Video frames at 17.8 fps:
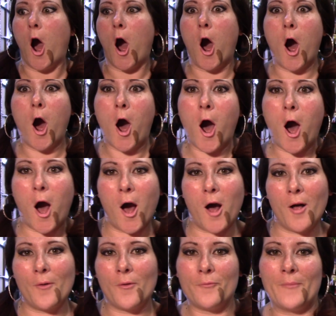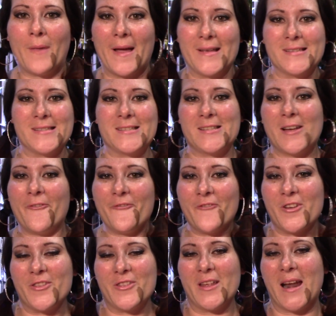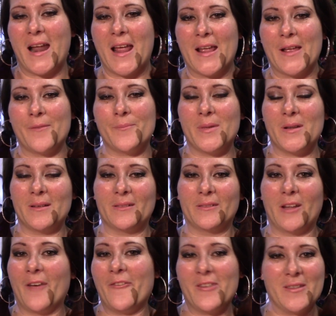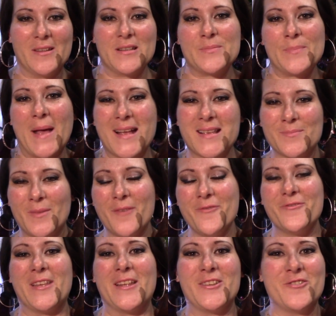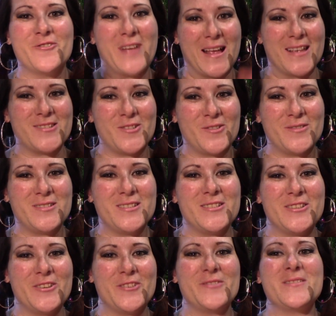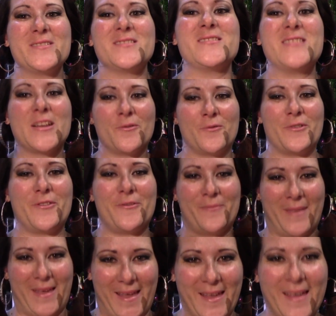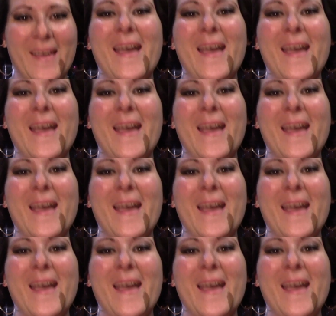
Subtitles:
all my stuff that I've been loving this past month, then you guys know what to do. Stick with me